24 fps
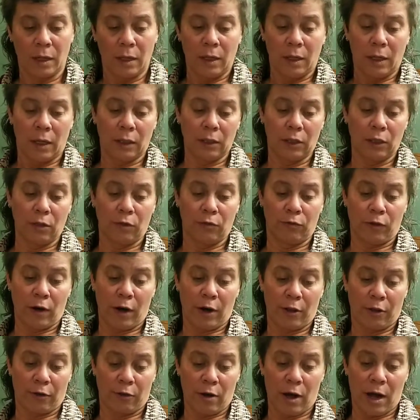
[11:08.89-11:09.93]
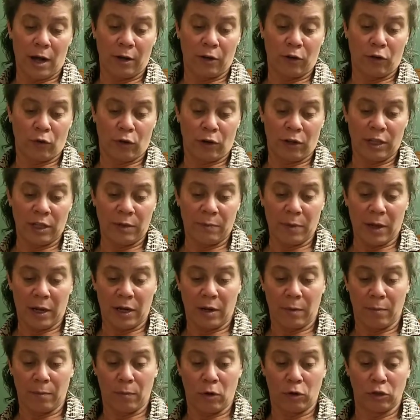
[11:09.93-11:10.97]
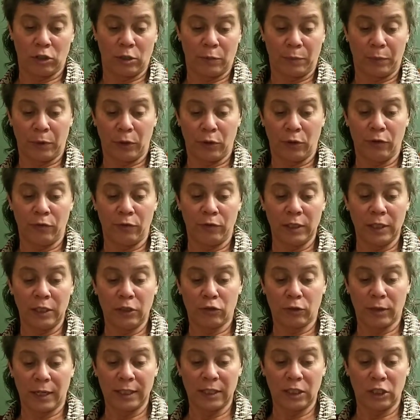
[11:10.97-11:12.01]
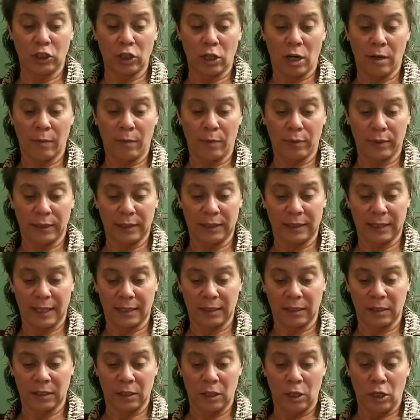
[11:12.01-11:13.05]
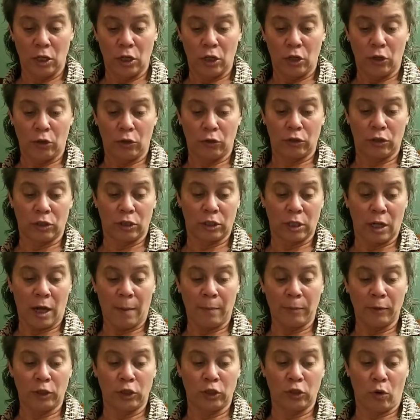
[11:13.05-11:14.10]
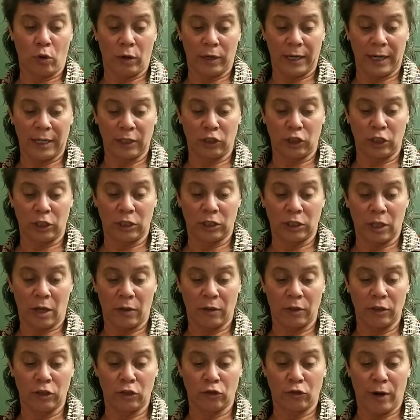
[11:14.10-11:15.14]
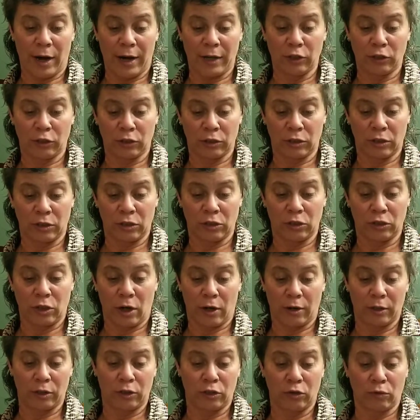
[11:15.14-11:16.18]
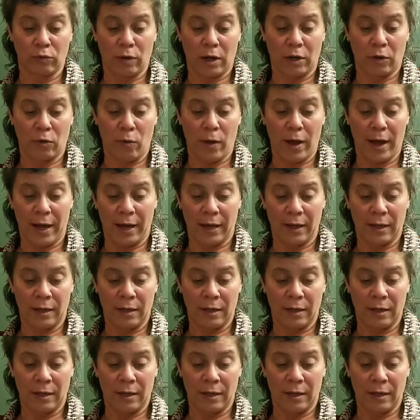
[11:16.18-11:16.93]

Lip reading: A little farther on, Dorothy met a most beautifully dressed young princess, who stopped short as she saw the strangers and started to run away.